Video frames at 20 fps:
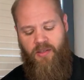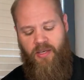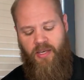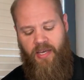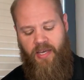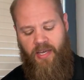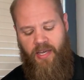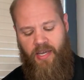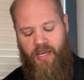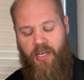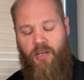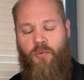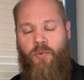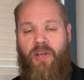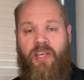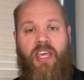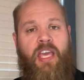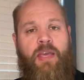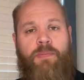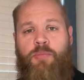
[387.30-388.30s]
Uh, I don't want
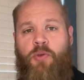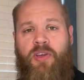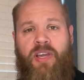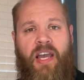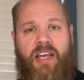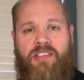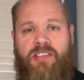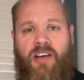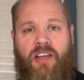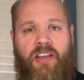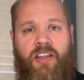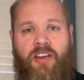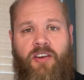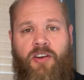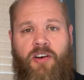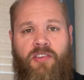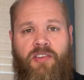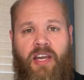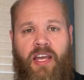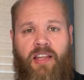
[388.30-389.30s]
to keep you guys on here
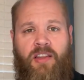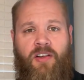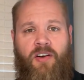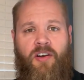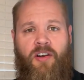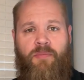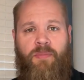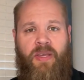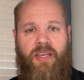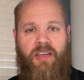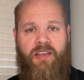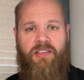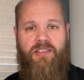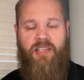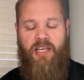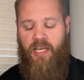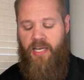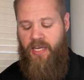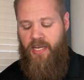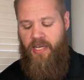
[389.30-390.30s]
all night long because
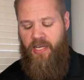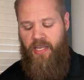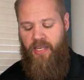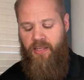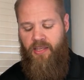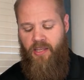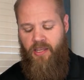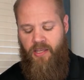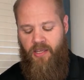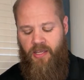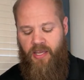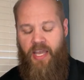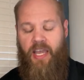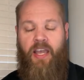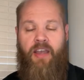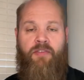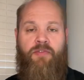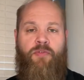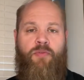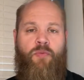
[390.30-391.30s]
I
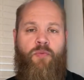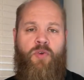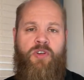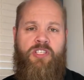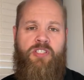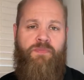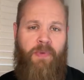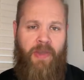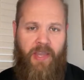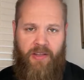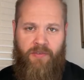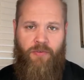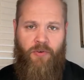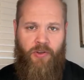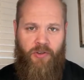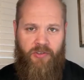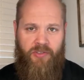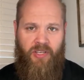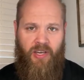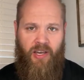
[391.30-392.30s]
have respect for
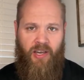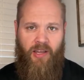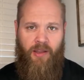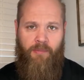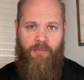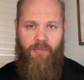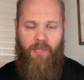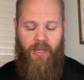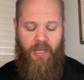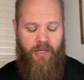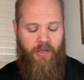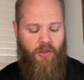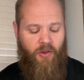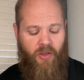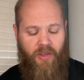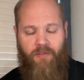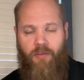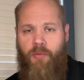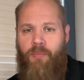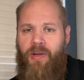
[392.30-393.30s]
your time. I know
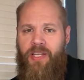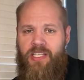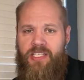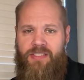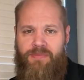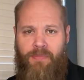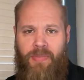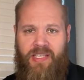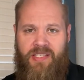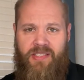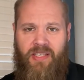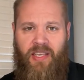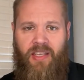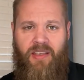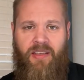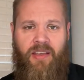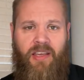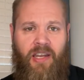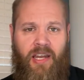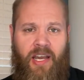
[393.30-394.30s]
everybody's busy
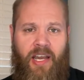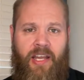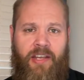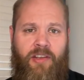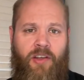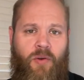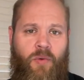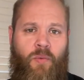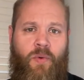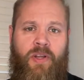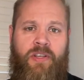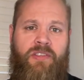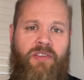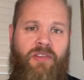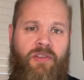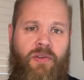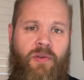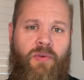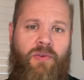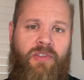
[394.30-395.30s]
and I don't want
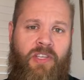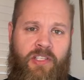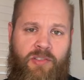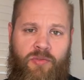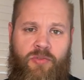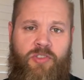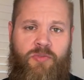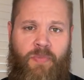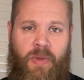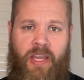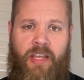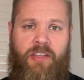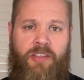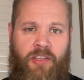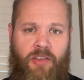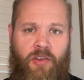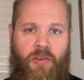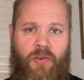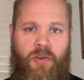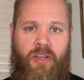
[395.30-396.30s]
to disrespect
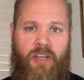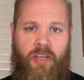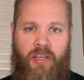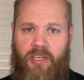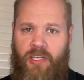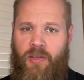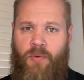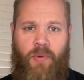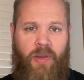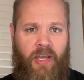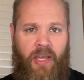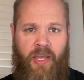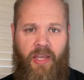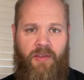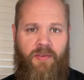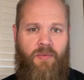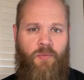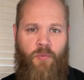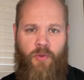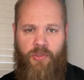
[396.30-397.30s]
you in any
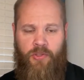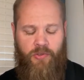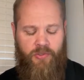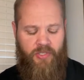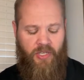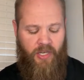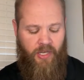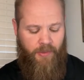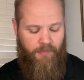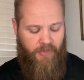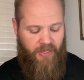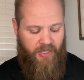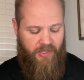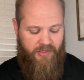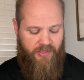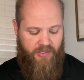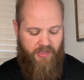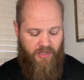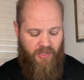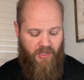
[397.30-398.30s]
way with your time
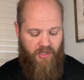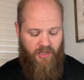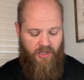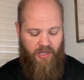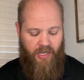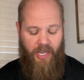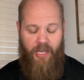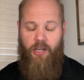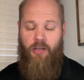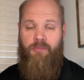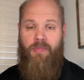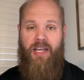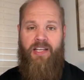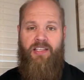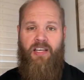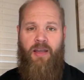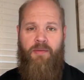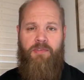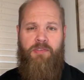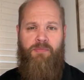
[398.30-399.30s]
because I know my
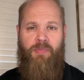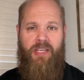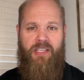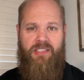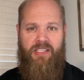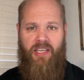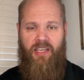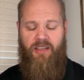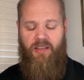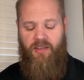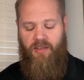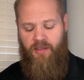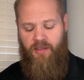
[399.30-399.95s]
time's busy.